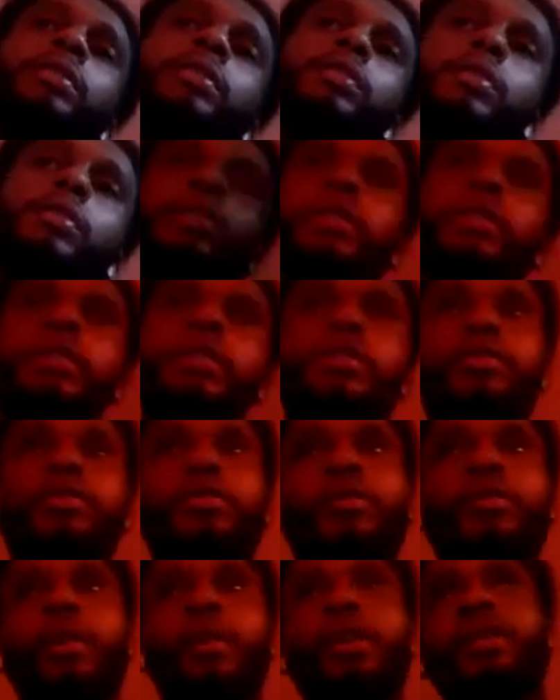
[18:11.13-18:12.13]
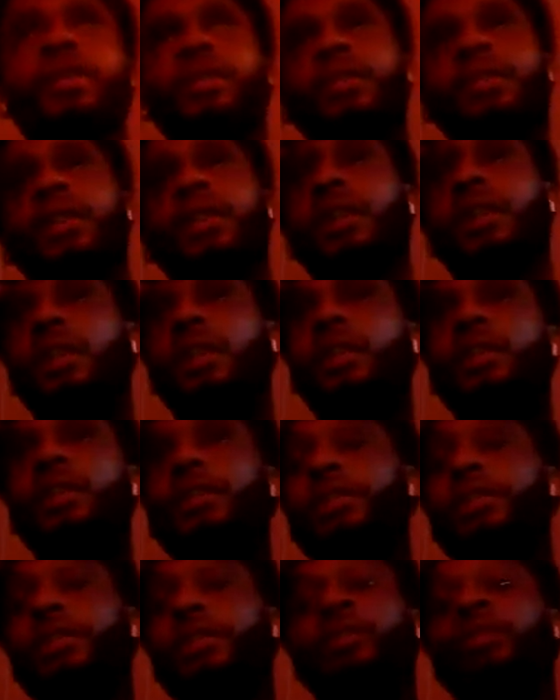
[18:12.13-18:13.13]
So it's two ways to that. It's
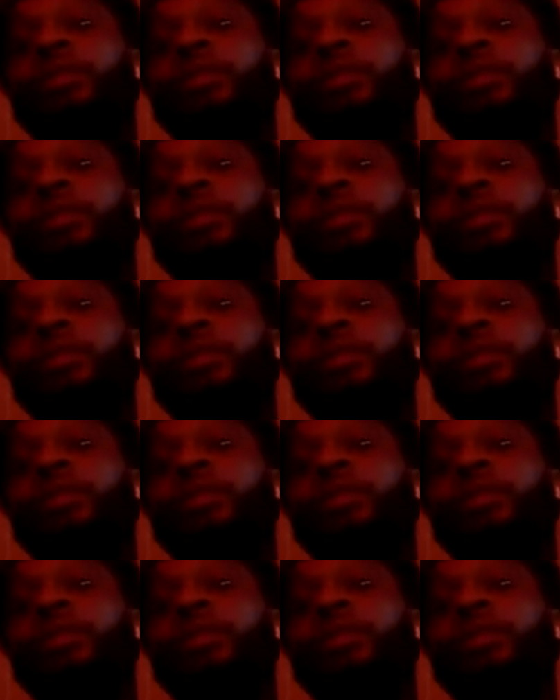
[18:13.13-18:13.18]
just